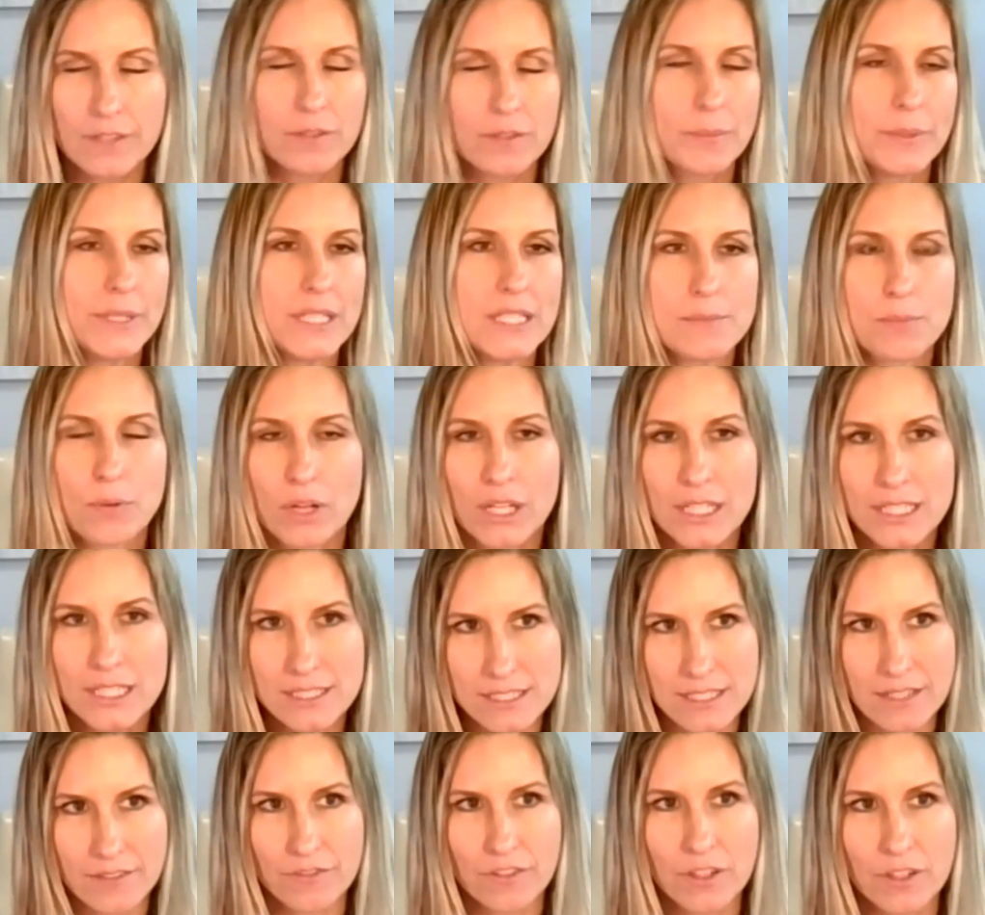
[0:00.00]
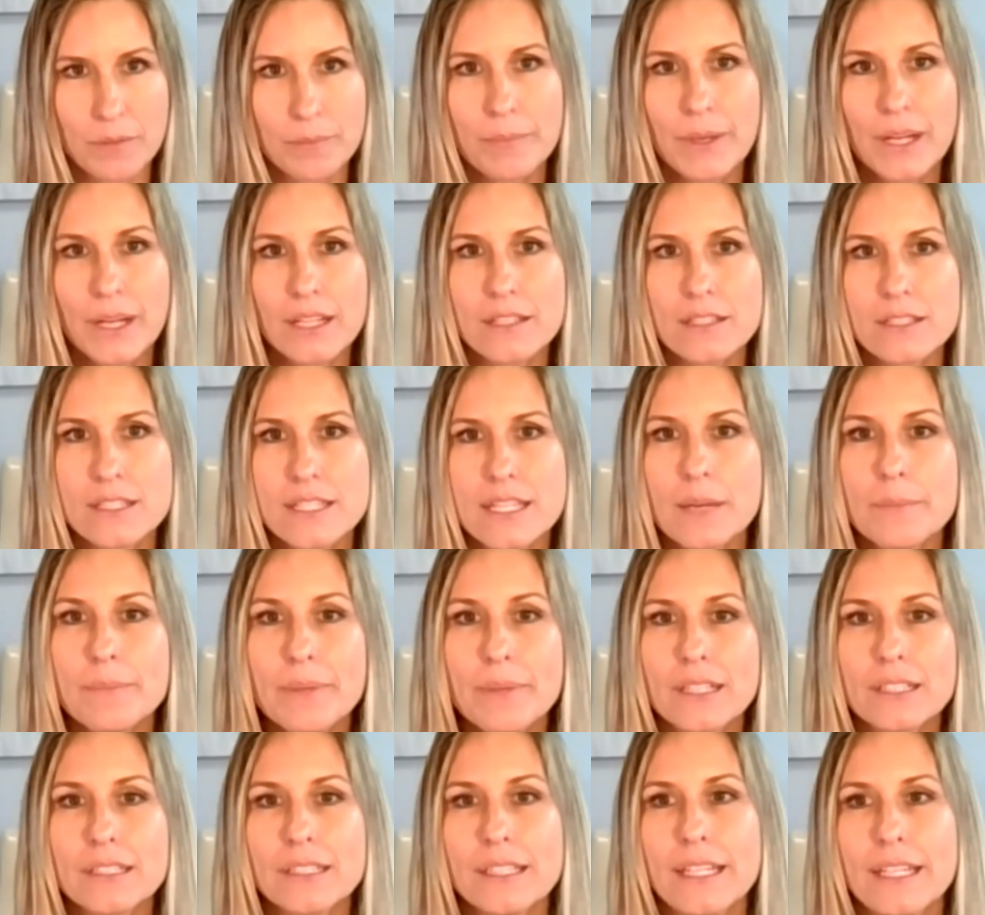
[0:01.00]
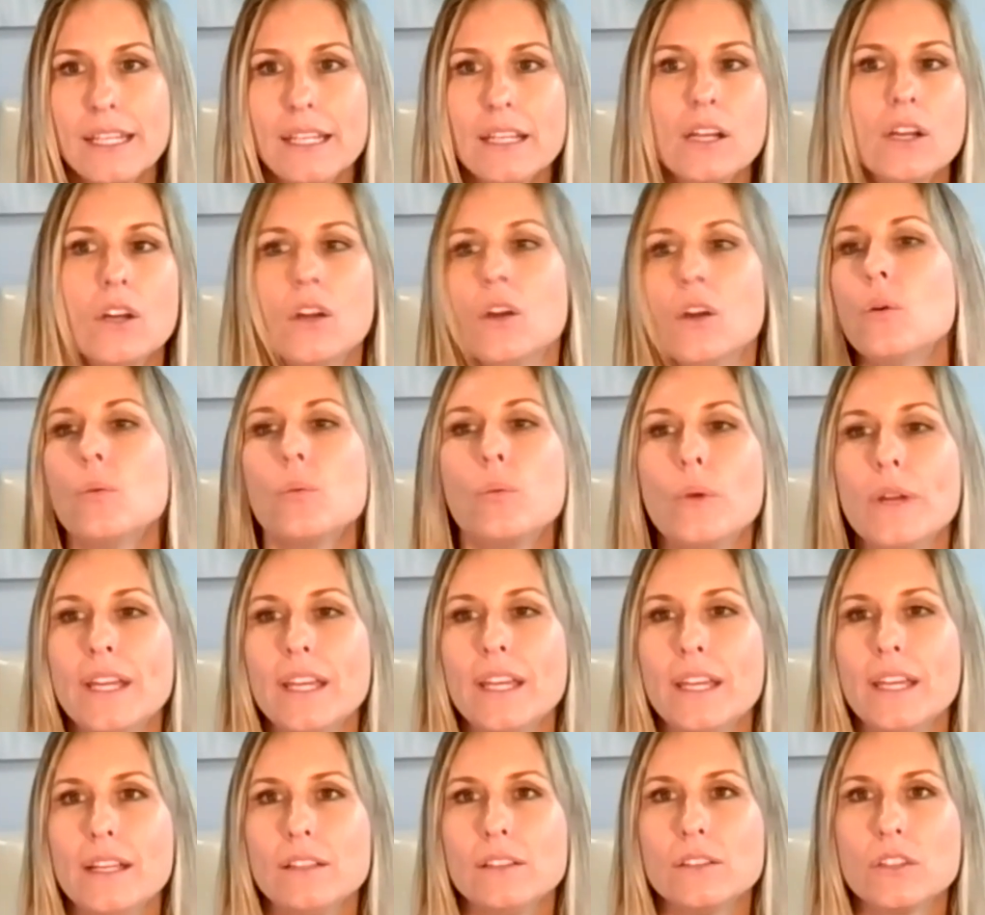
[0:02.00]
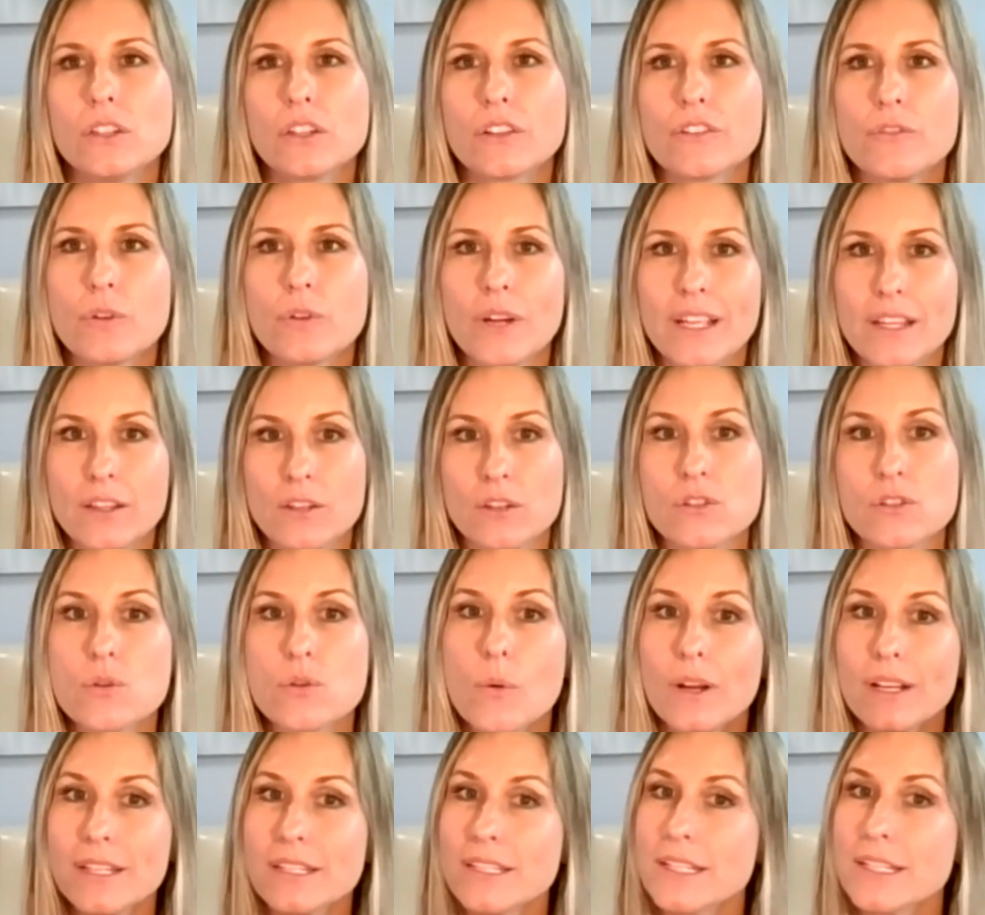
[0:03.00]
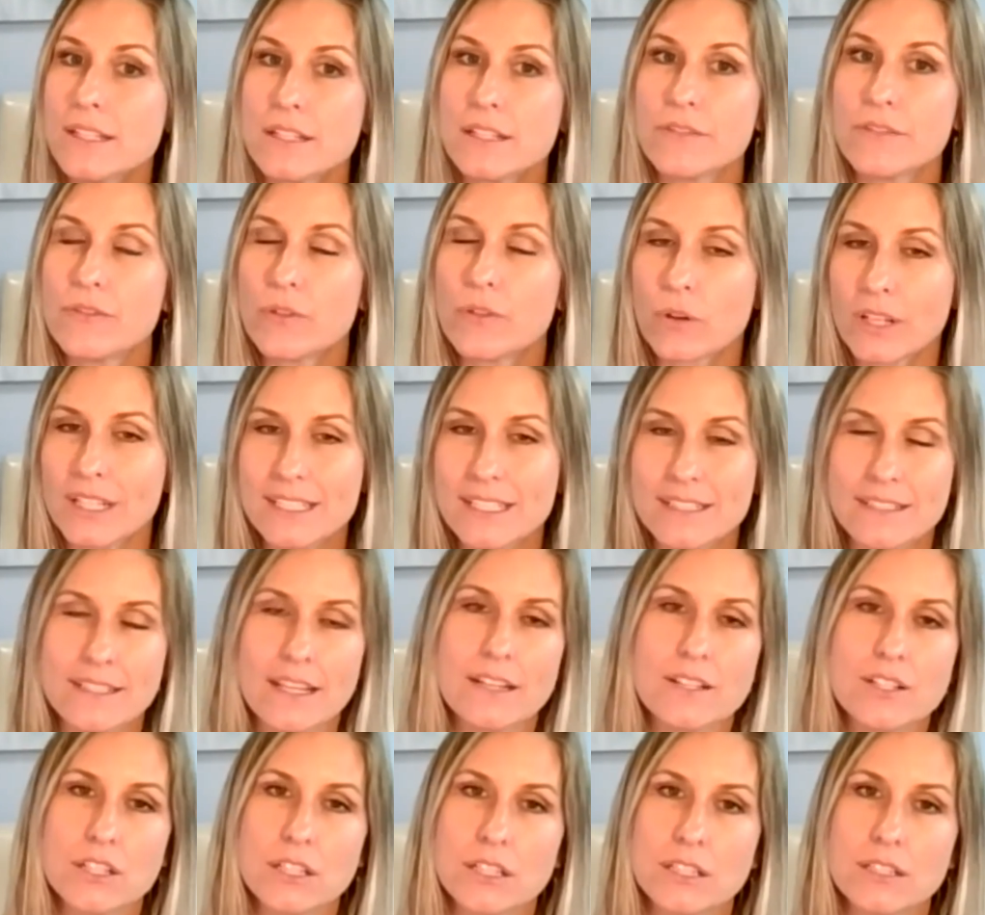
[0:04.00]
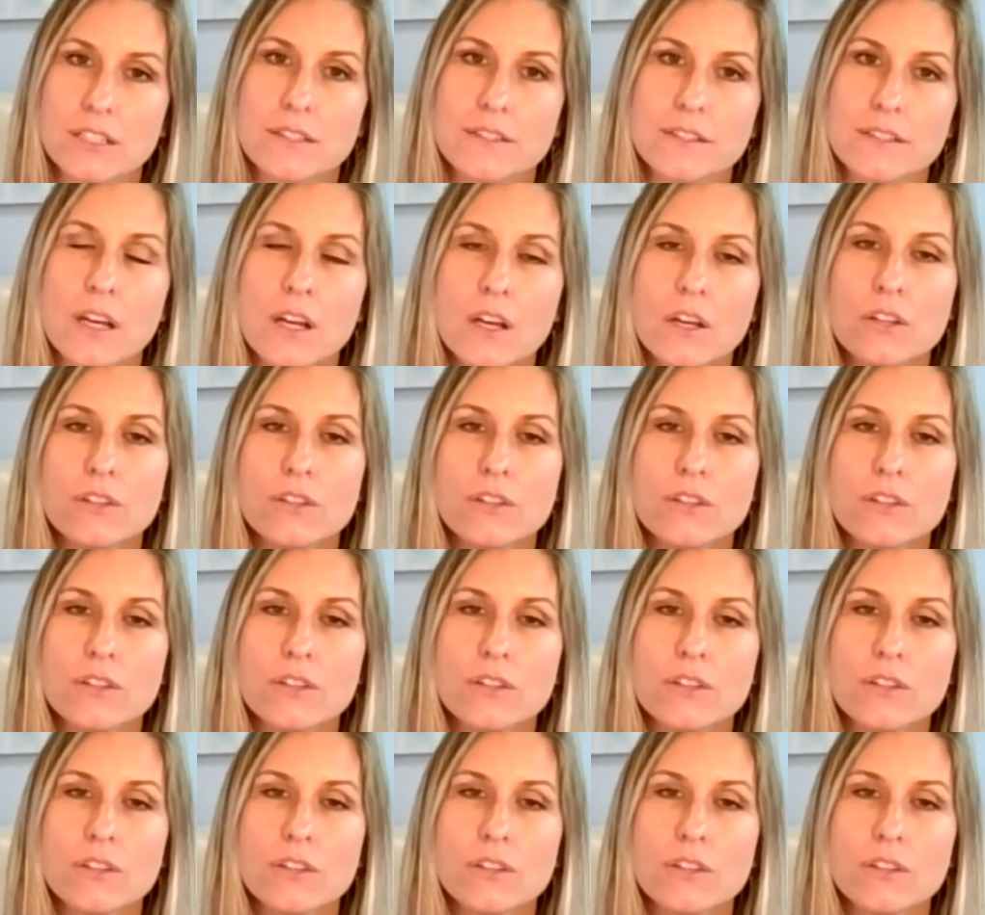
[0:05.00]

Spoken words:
everybody's brain's different, but typically we look for either 20 to 40 sessions.